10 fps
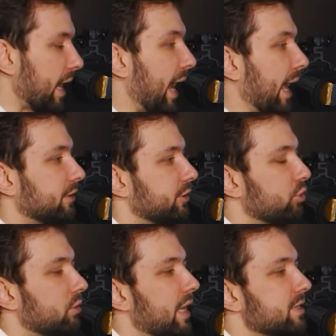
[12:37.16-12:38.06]
And
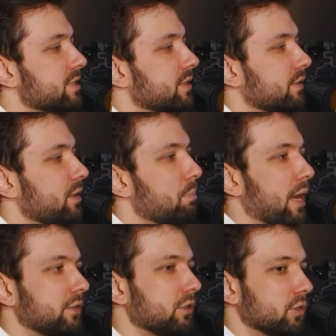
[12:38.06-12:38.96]
you're less
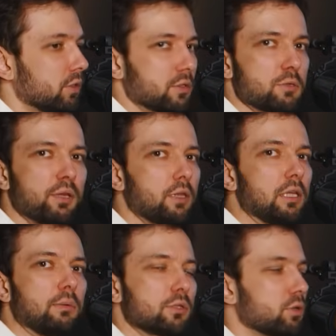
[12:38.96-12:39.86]
dependent on speed
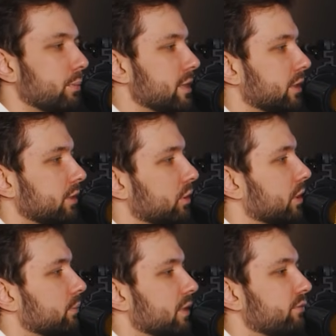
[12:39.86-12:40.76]
limits, so basically you
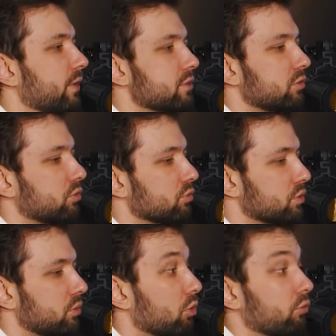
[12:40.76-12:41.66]
can play faster or
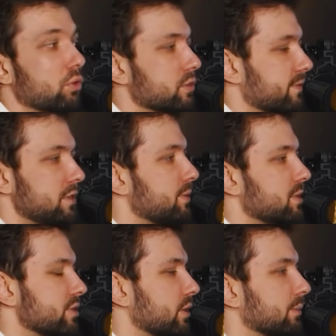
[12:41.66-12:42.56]
slower. Of course, this
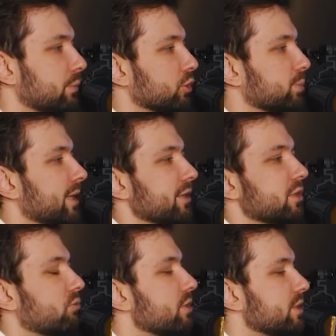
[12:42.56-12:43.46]
piece is not about playing
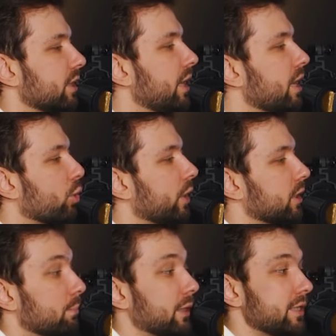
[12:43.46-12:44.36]
it crazily
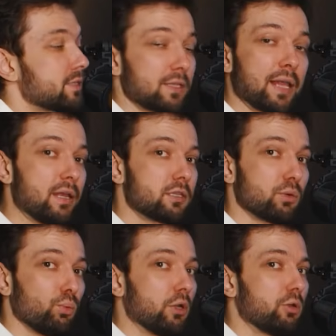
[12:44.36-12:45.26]
quickly, but it's nice
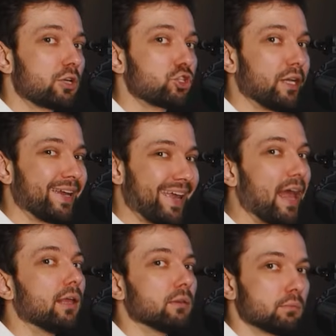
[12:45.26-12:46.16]
when you actually
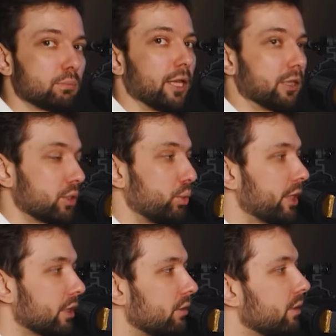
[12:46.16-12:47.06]
can play it
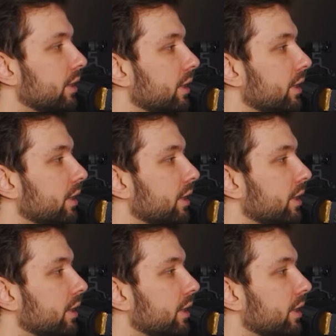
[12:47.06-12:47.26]
quicker